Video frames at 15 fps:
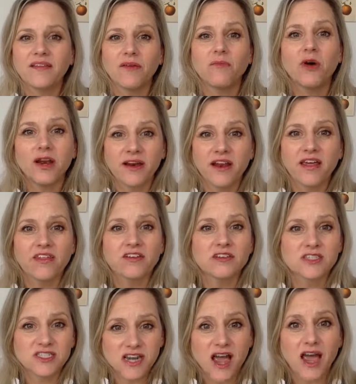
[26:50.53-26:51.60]
one
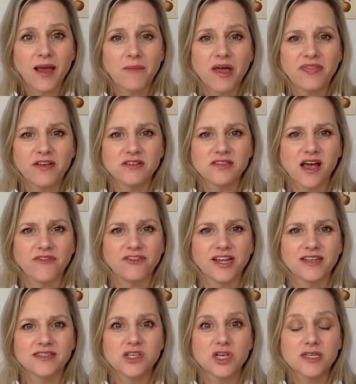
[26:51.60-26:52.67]
another's time on those off
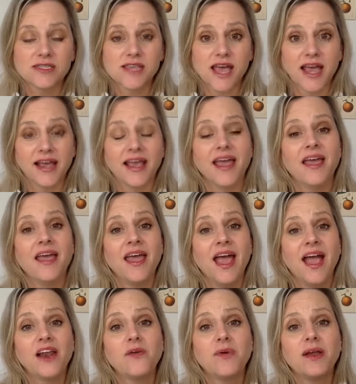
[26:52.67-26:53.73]
days looks like.
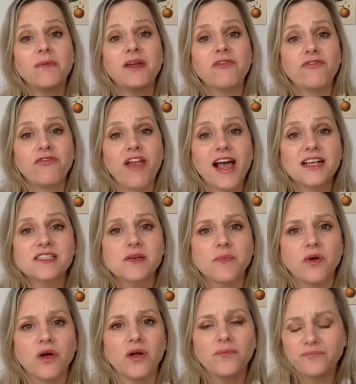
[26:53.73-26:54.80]
And you want to be
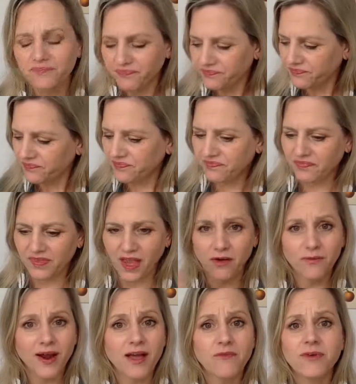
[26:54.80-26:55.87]
flexible
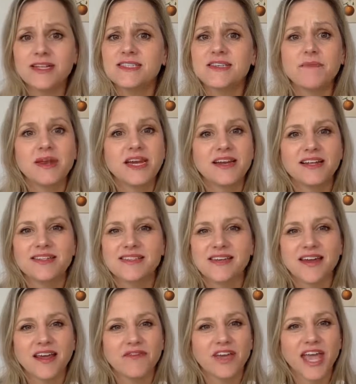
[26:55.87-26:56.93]
around when somebody needs to
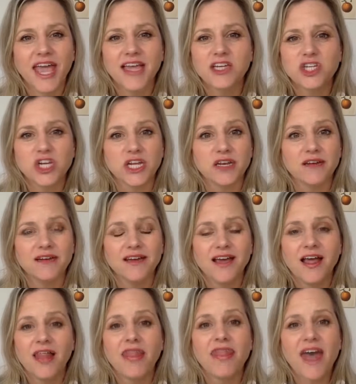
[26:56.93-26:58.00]
take vacation,
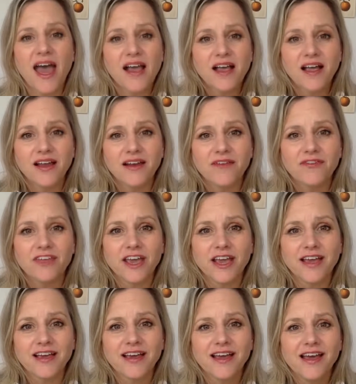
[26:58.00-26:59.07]
that kind of
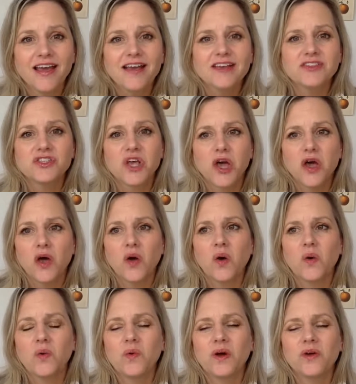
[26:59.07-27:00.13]
thing.
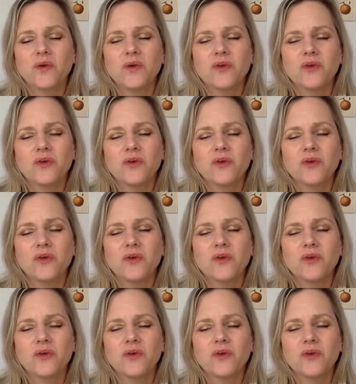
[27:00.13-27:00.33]
So